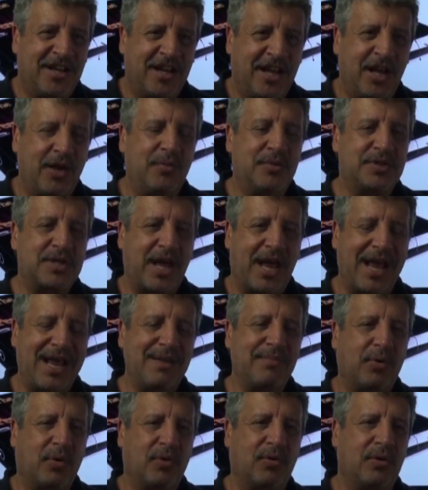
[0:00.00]
he was
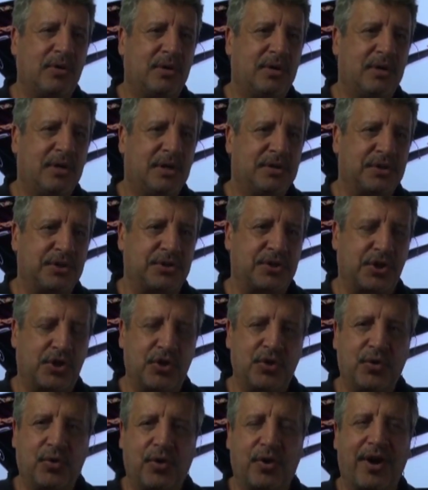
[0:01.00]
able to
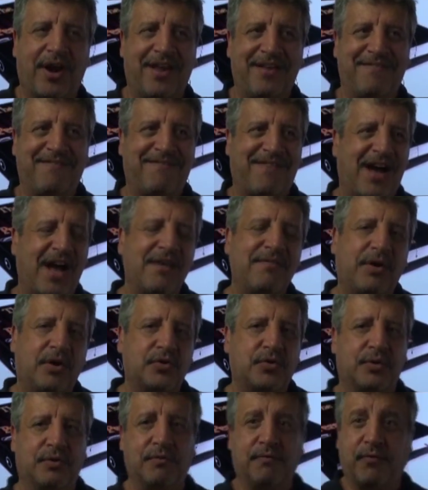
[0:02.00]
secure a
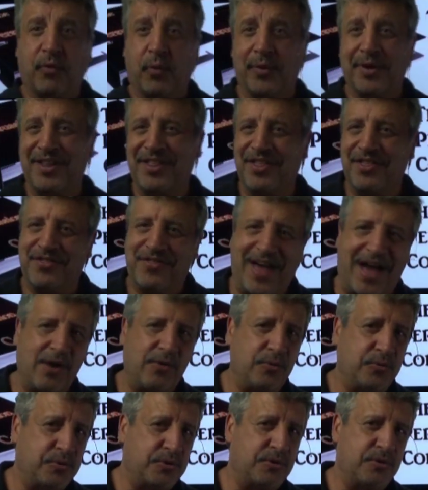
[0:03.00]

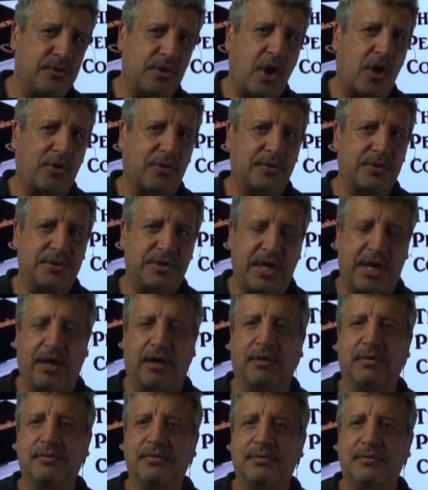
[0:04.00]
$540,000
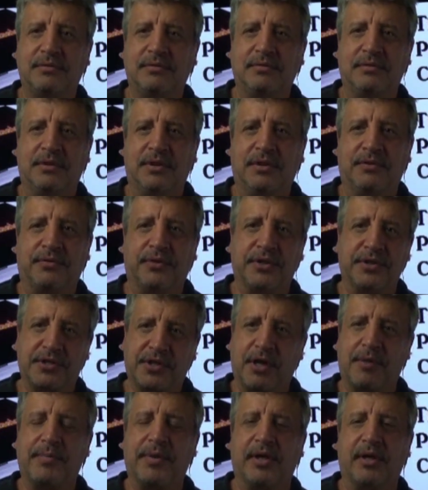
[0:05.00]
sale for his
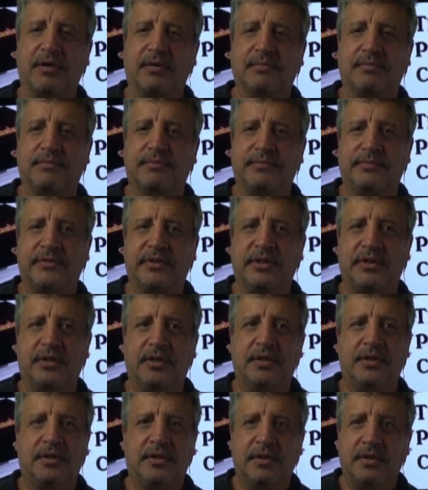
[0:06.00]
company.
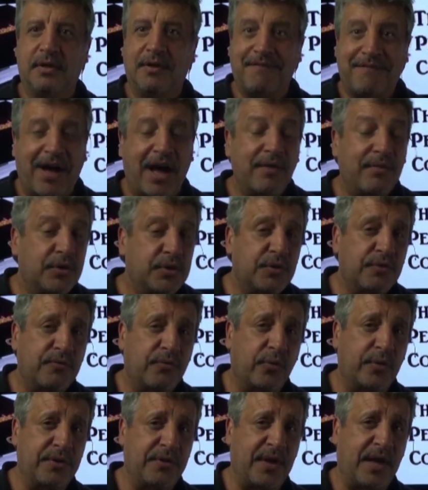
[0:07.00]

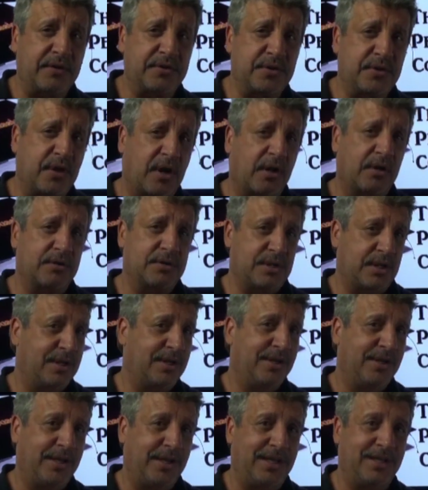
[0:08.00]
$540,000
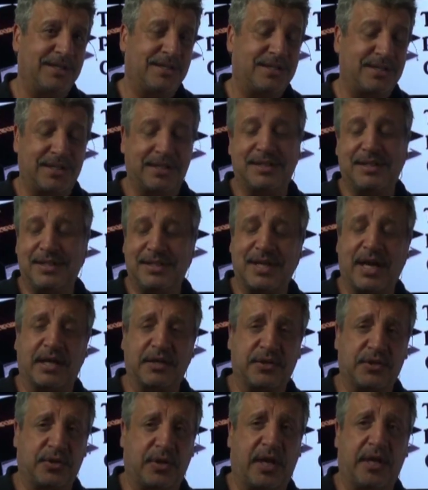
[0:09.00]
in 60
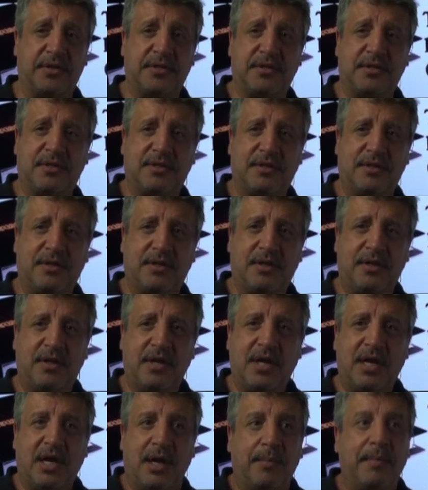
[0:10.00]
seconds or less.
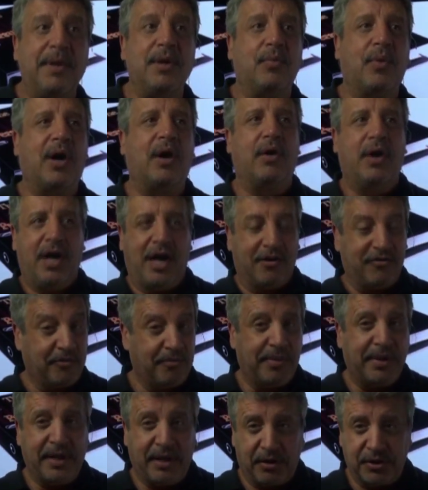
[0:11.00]
Meanwhile,
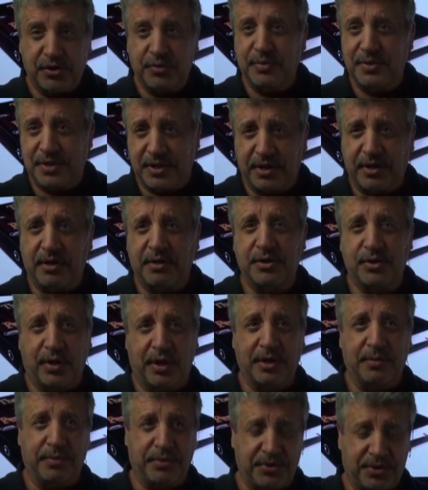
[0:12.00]
everybody else who was there
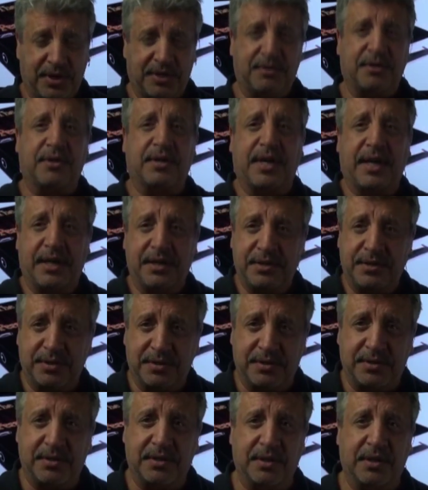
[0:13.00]
trying to present their case
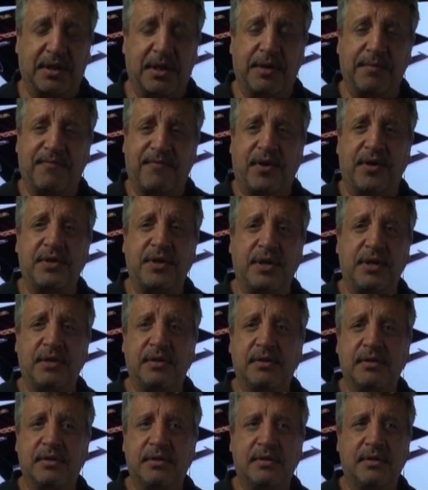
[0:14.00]
to keep funding,